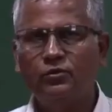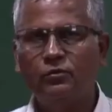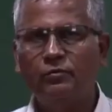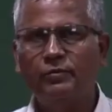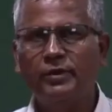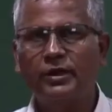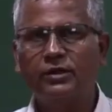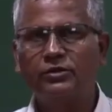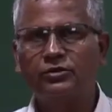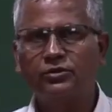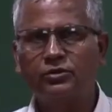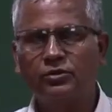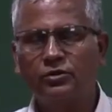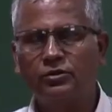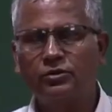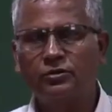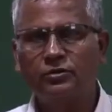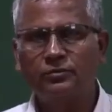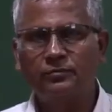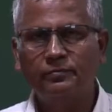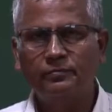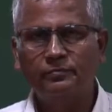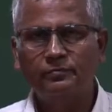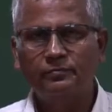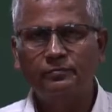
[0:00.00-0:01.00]
to make
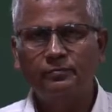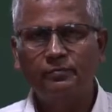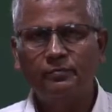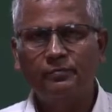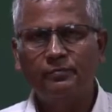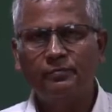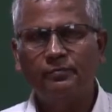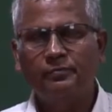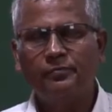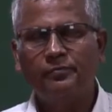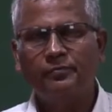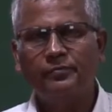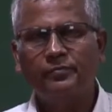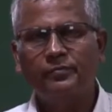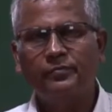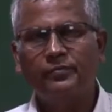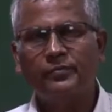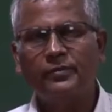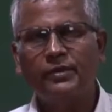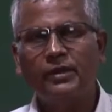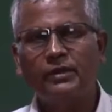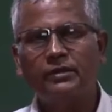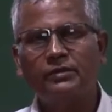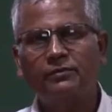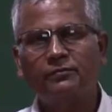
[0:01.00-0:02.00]
sure
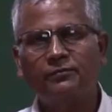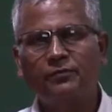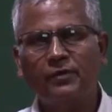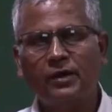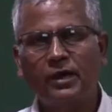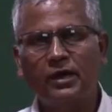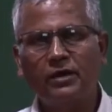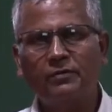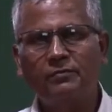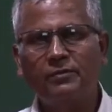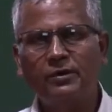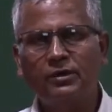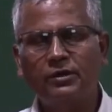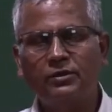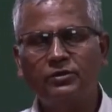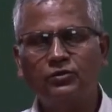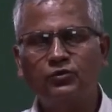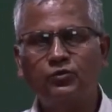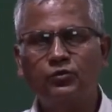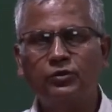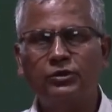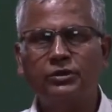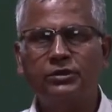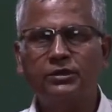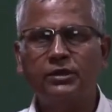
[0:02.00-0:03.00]
that the
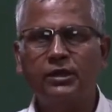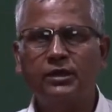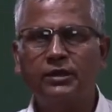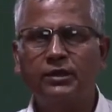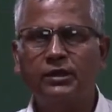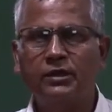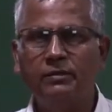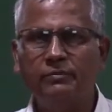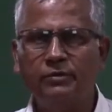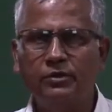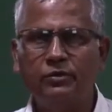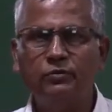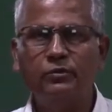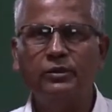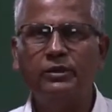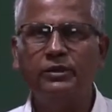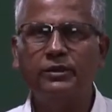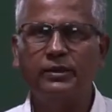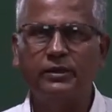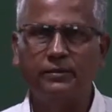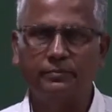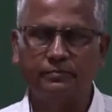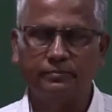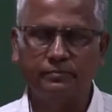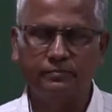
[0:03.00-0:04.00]
fibers which are in
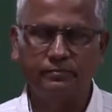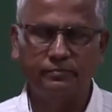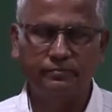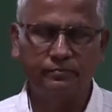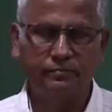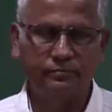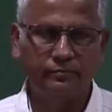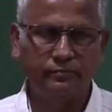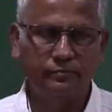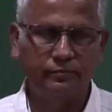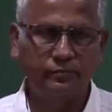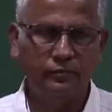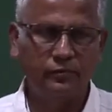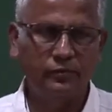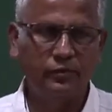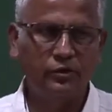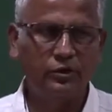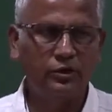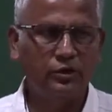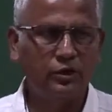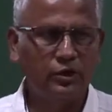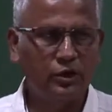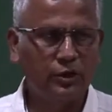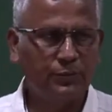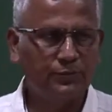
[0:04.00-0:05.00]
between them
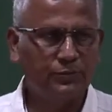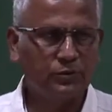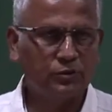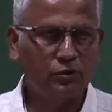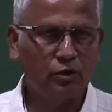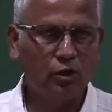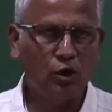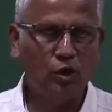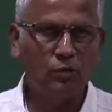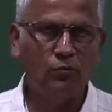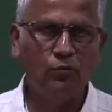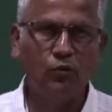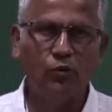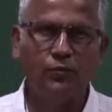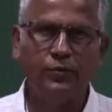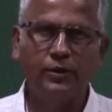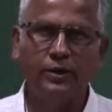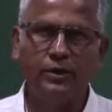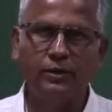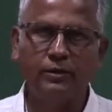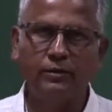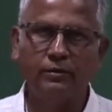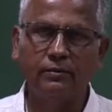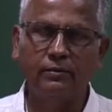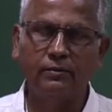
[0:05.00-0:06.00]
keeps on
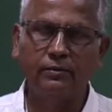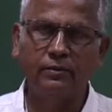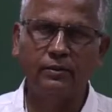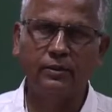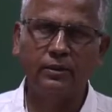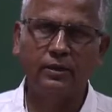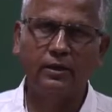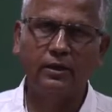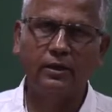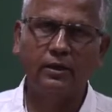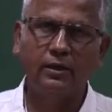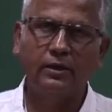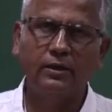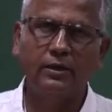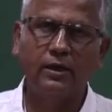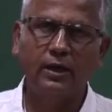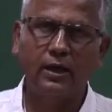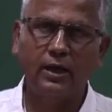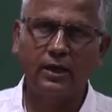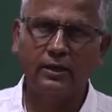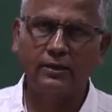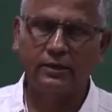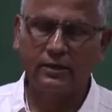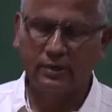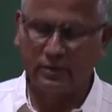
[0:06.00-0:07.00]
moving
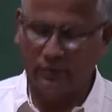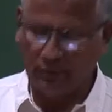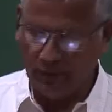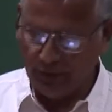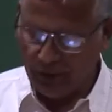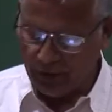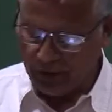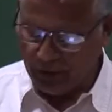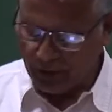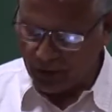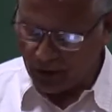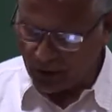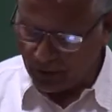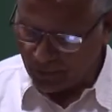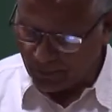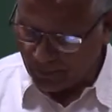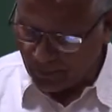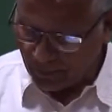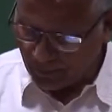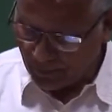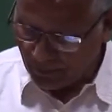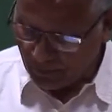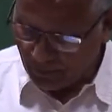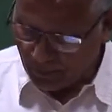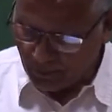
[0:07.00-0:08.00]
at the speed of
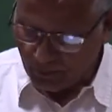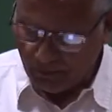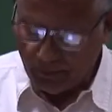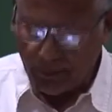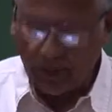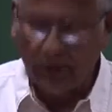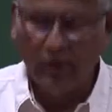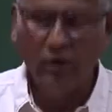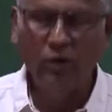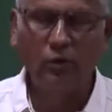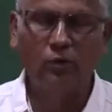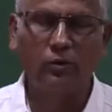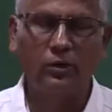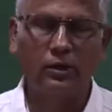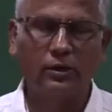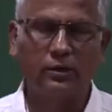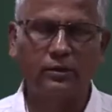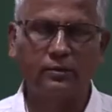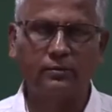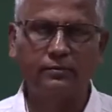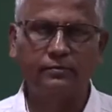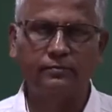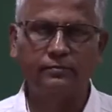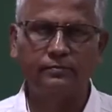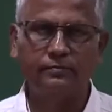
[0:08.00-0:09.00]
middle roller
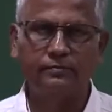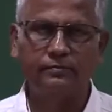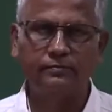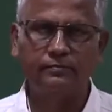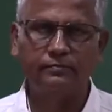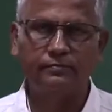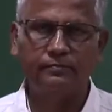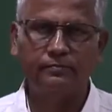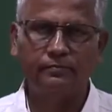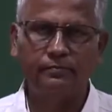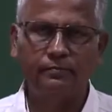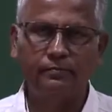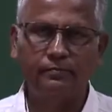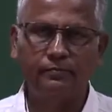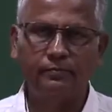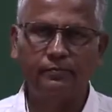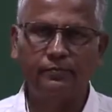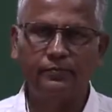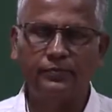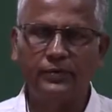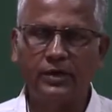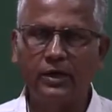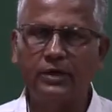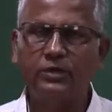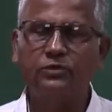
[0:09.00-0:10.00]

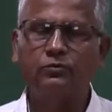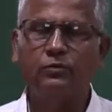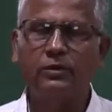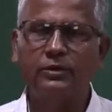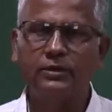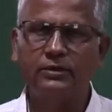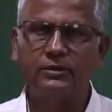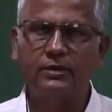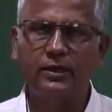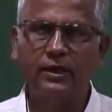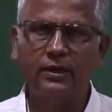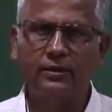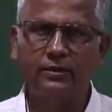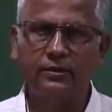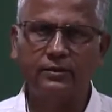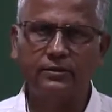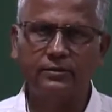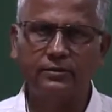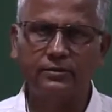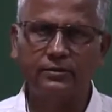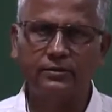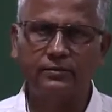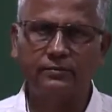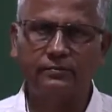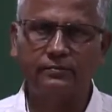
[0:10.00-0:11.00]
that is what is
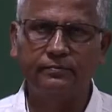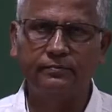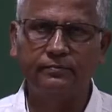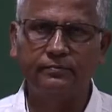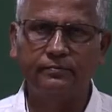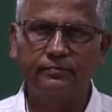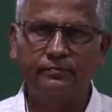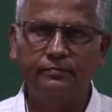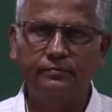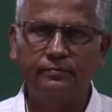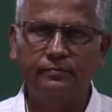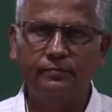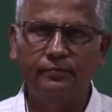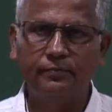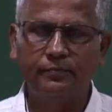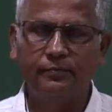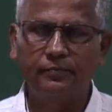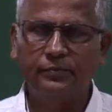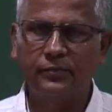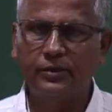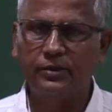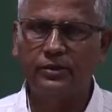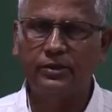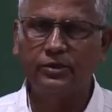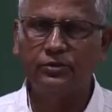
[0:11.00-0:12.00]
guidance.
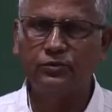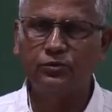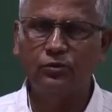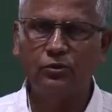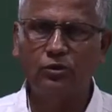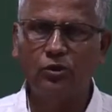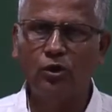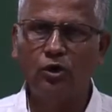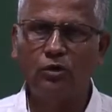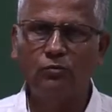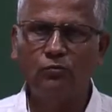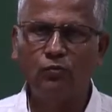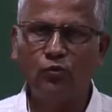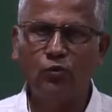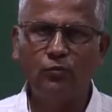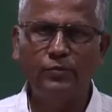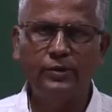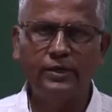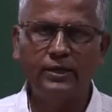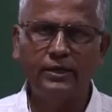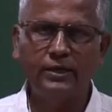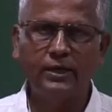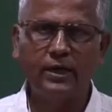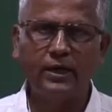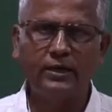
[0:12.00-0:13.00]
They should not
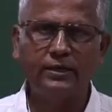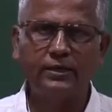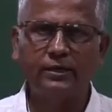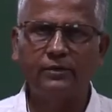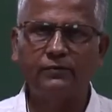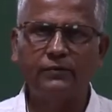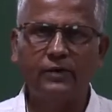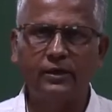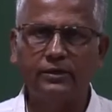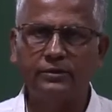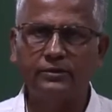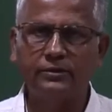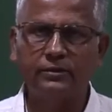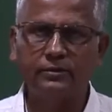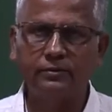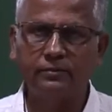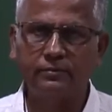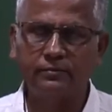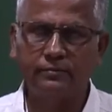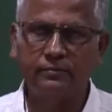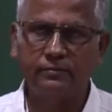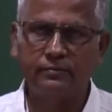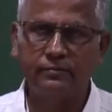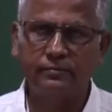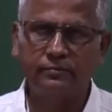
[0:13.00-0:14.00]
move in a erratic fashion